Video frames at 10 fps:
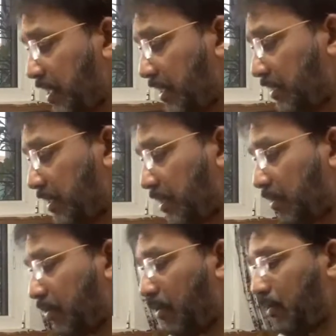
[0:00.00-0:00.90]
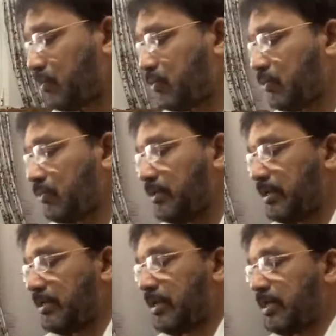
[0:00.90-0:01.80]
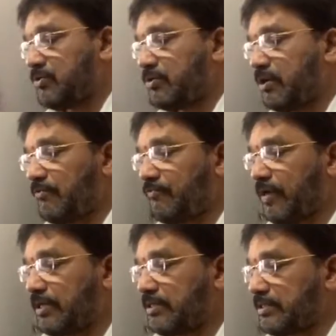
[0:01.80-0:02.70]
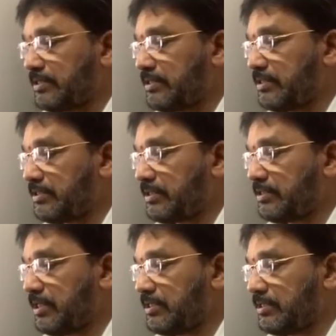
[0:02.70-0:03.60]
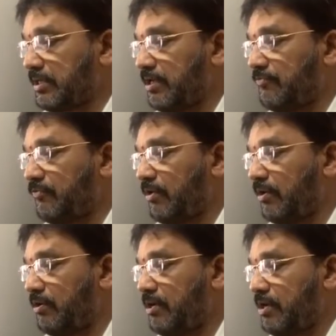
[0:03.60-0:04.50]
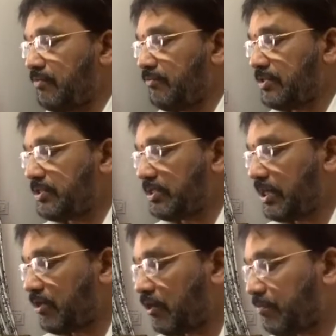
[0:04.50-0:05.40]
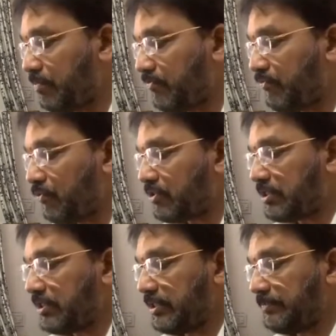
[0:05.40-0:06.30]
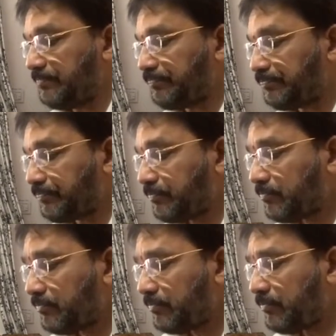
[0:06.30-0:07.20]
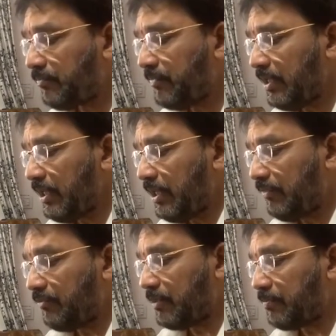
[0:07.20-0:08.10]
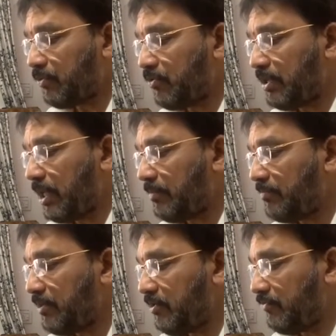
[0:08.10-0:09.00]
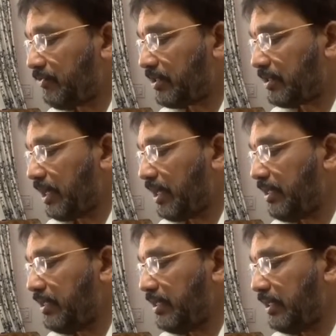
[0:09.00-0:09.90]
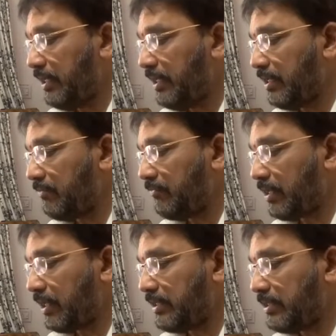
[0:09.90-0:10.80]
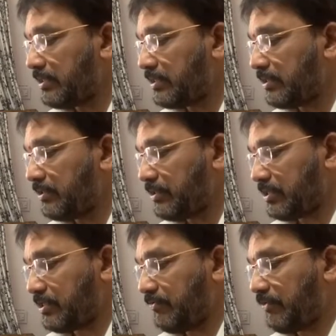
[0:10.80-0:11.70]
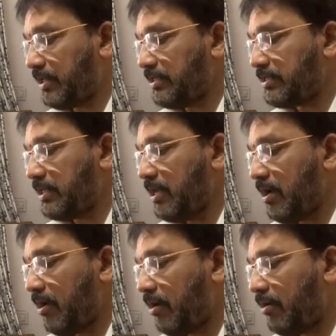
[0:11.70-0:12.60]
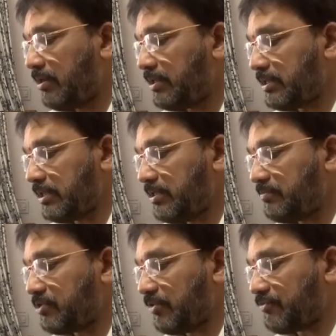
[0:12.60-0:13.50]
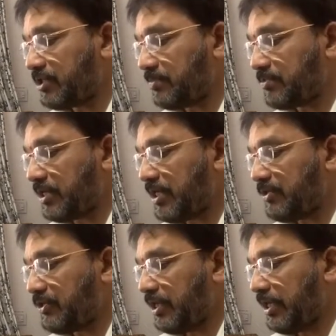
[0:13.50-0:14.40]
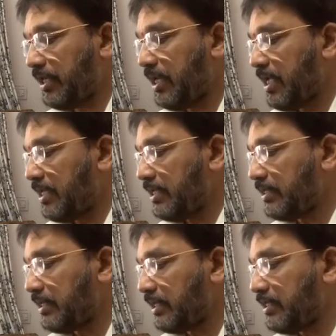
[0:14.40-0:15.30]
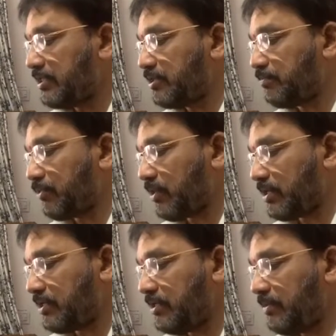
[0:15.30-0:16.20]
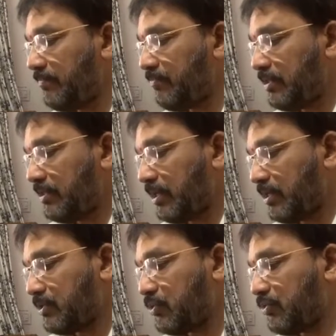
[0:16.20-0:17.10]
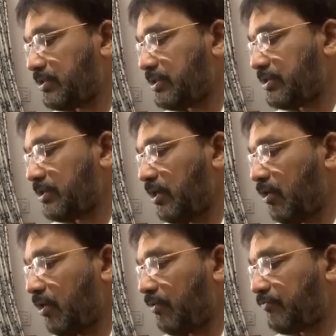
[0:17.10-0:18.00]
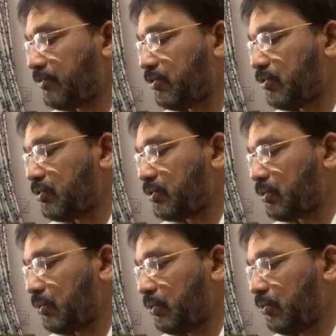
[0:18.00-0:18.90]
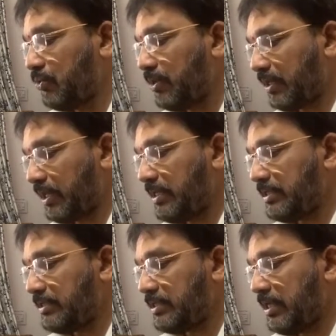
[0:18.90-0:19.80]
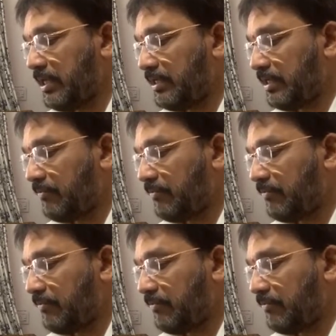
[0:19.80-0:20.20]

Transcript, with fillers: There are also natural factors such as rainfall which cannot be foreseen. If the program for high yielding varieties justifies on terms of substantially increased production, the resources of those who raise the